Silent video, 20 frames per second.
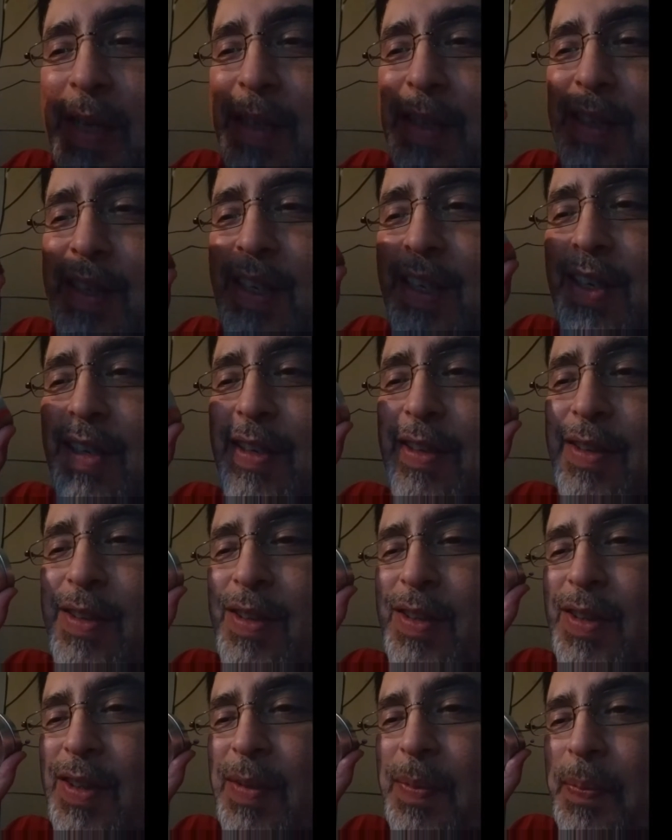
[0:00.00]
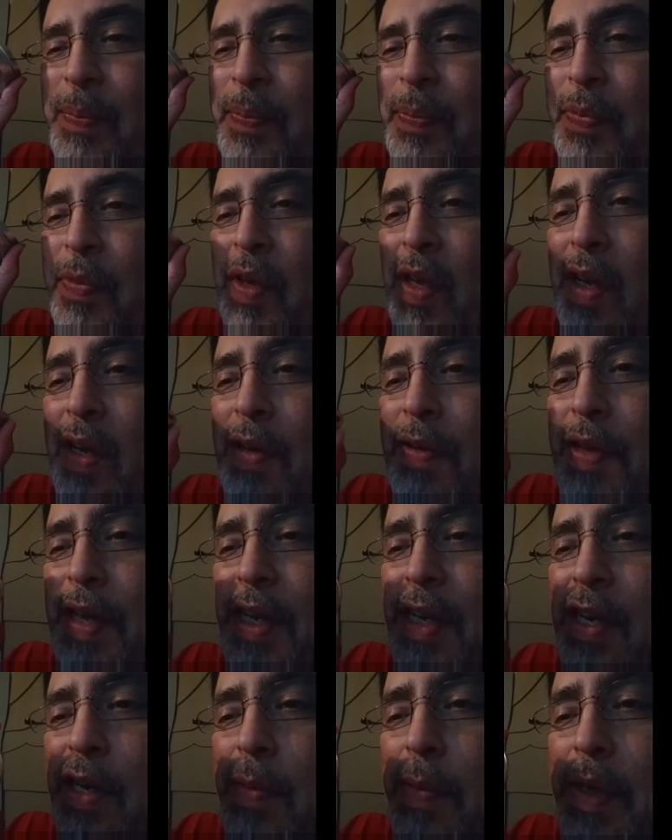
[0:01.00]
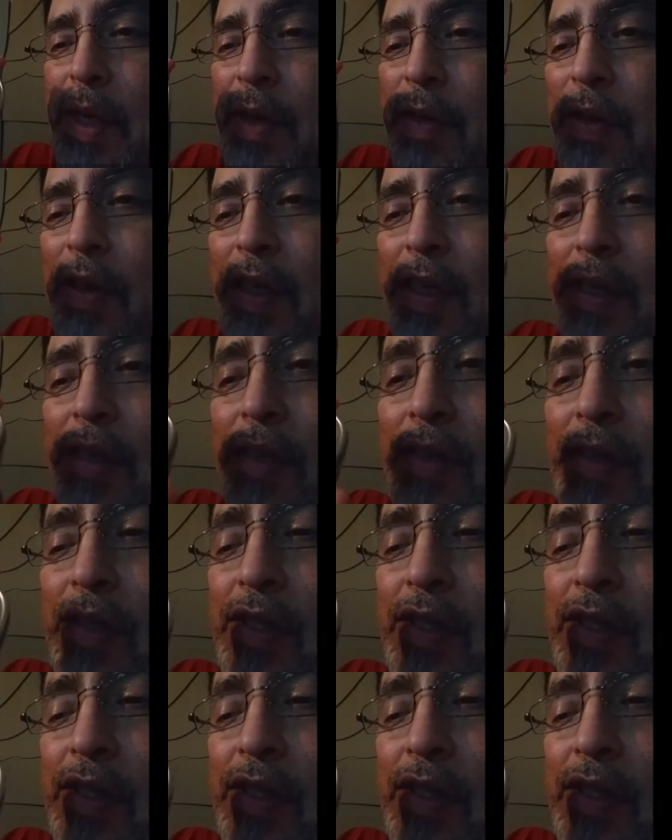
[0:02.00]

in tins. They come in the